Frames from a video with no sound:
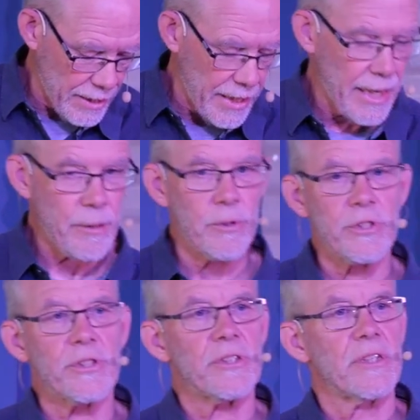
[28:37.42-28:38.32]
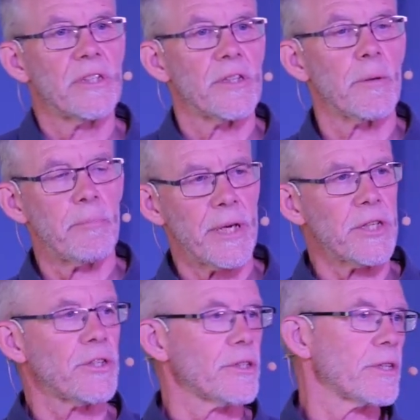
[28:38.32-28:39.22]
he was the
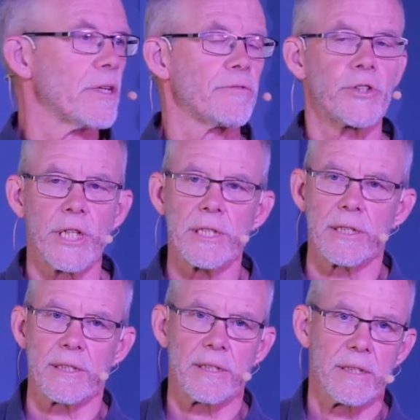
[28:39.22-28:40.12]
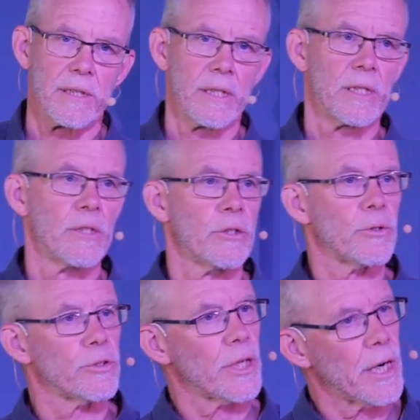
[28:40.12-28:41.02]
picture of Jesus,
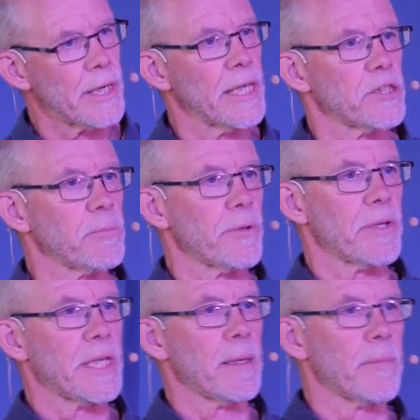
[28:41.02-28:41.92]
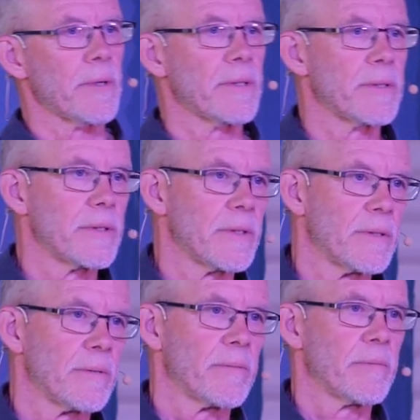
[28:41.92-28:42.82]
who is our kinsman redeemer.
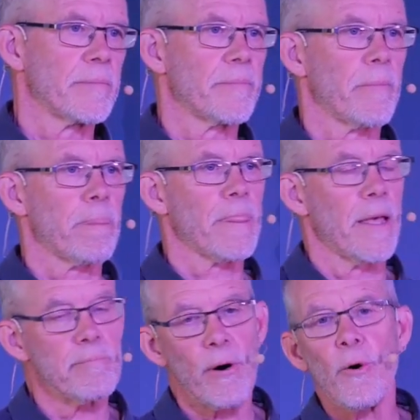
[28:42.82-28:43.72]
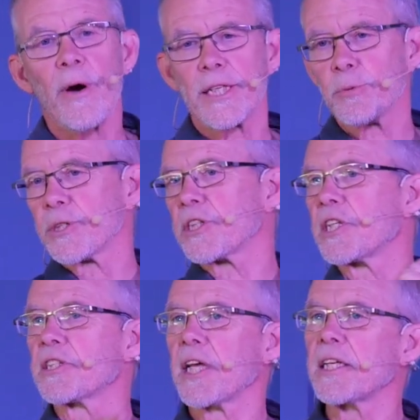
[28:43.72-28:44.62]
And Boaz was a
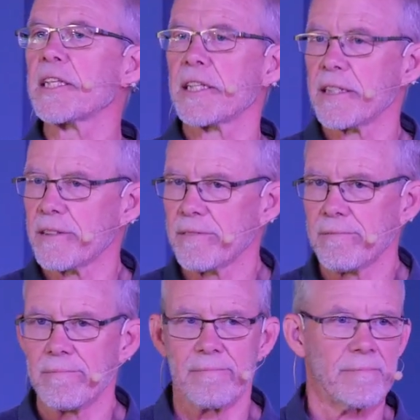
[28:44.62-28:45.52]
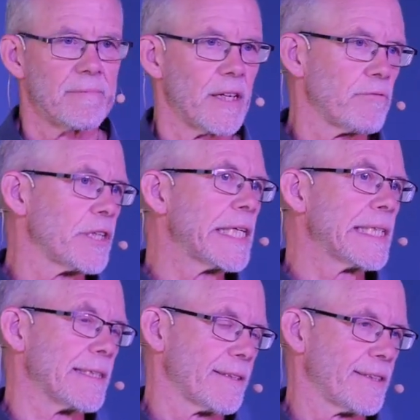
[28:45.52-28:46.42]
descendant of
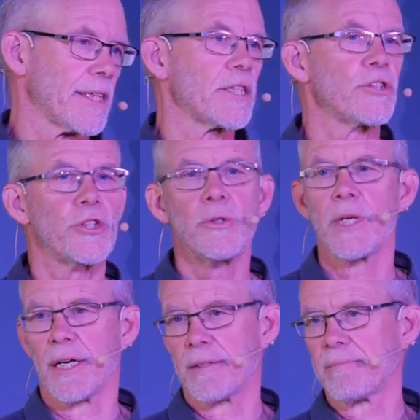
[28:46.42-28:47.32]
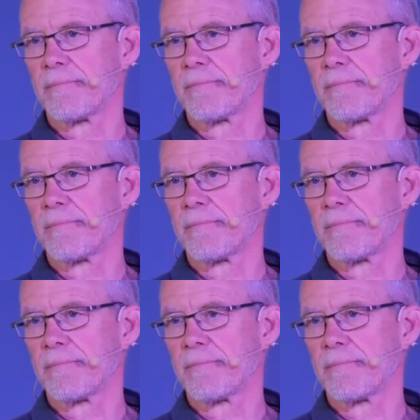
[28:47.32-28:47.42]
Leah's son Judah.